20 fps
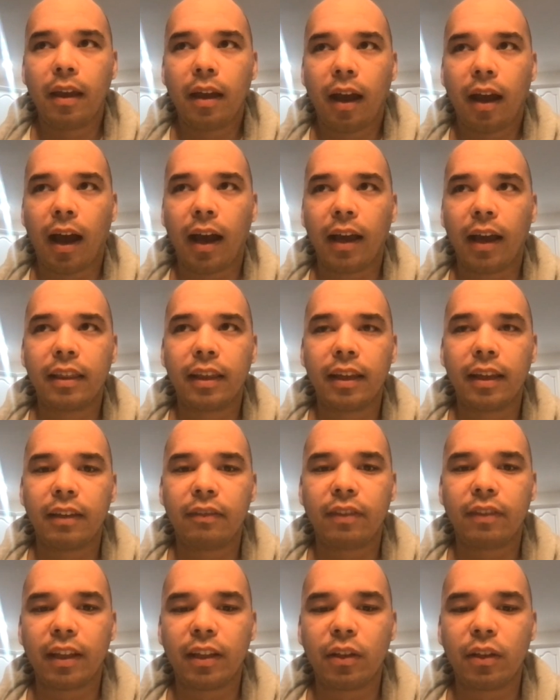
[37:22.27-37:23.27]
I think
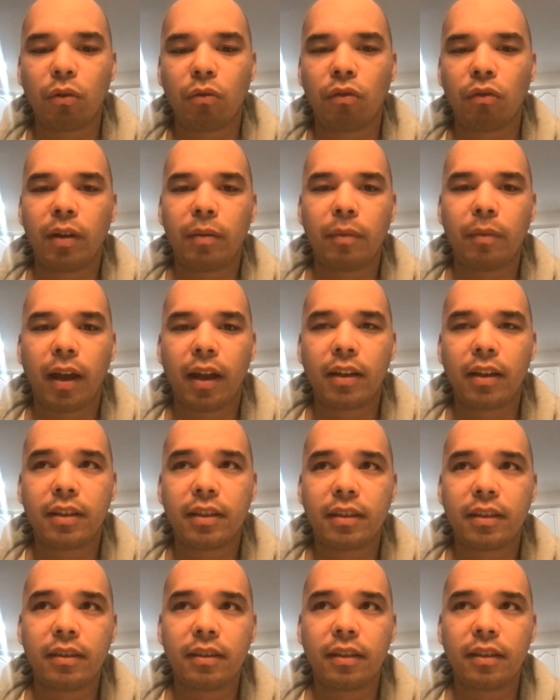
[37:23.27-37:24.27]
if they do a rematch,
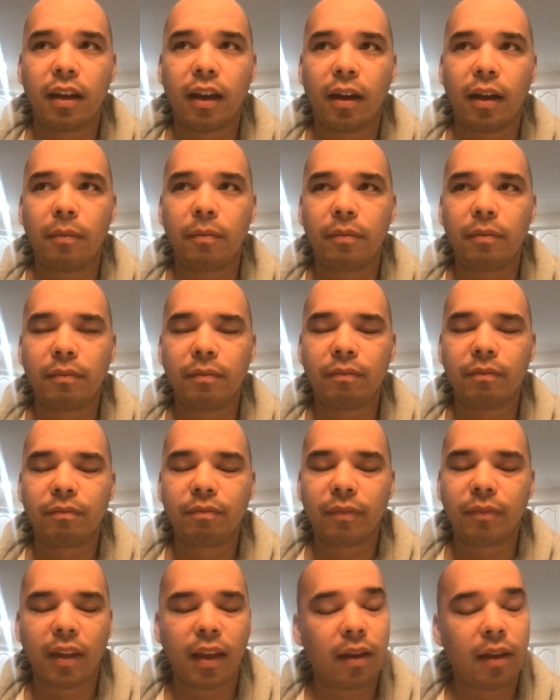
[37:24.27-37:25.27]

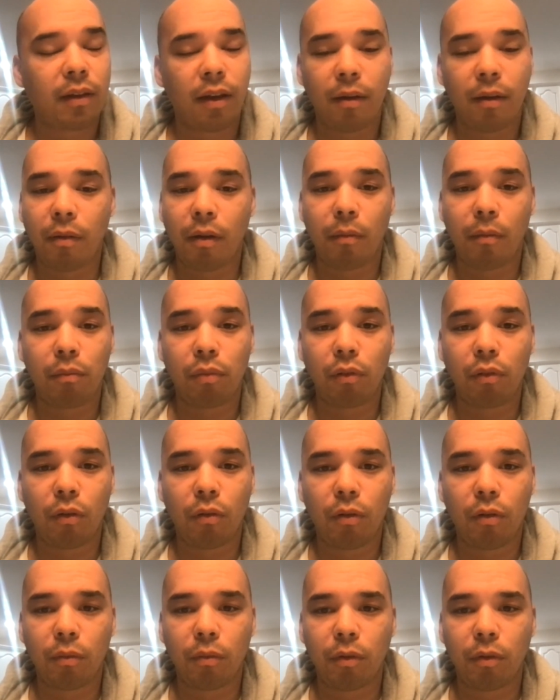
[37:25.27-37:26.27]
I'm
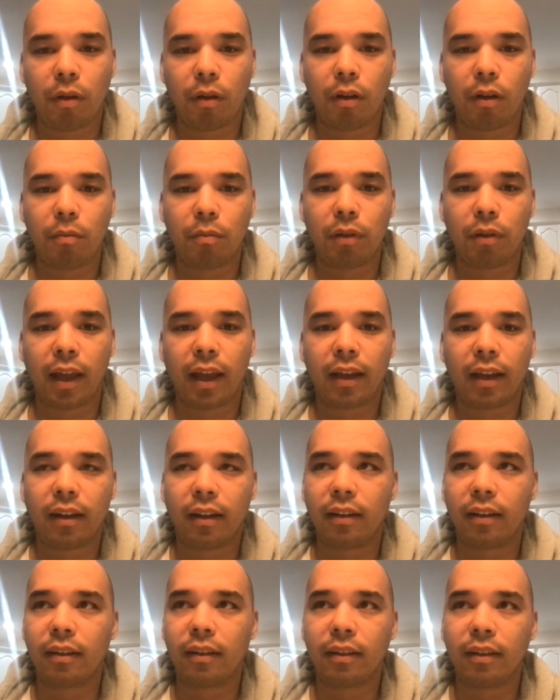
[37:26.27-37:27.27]
blowing a blank
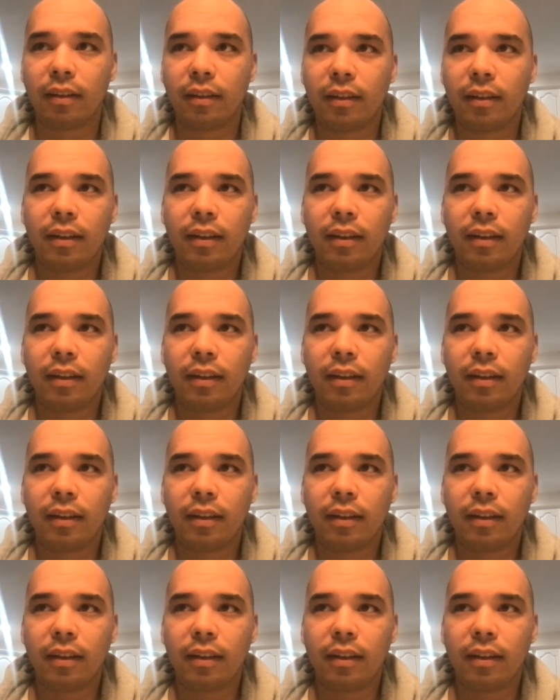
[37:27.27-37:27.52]
on